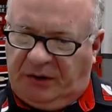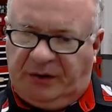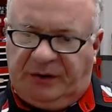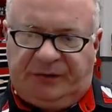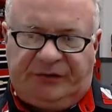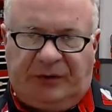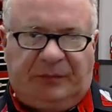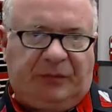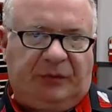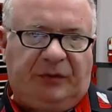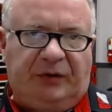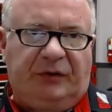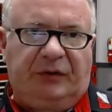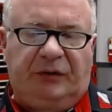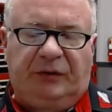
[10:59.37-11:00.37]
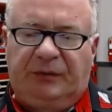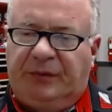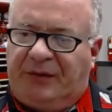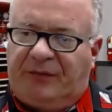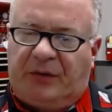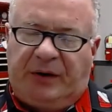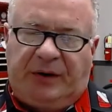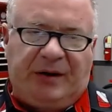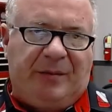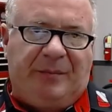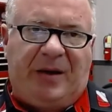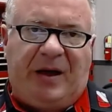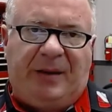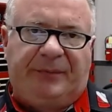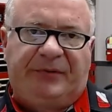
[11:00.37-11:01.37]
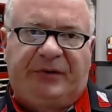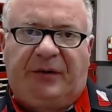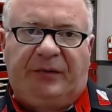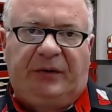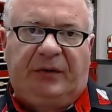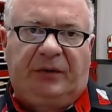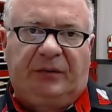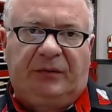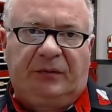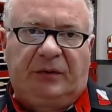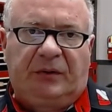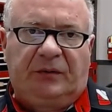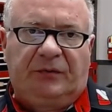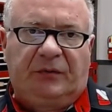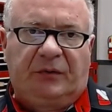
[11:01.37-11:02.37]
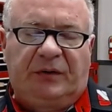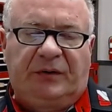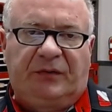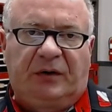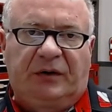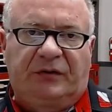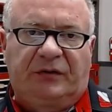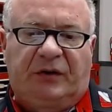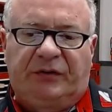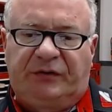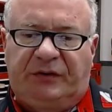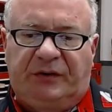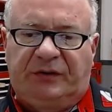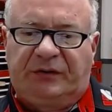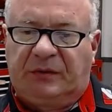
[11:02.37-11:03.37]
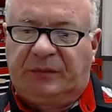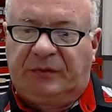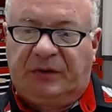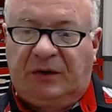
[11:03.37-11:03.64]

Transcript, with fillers: It's simple to do. They've already got maps out there you know, for different exhaust systems.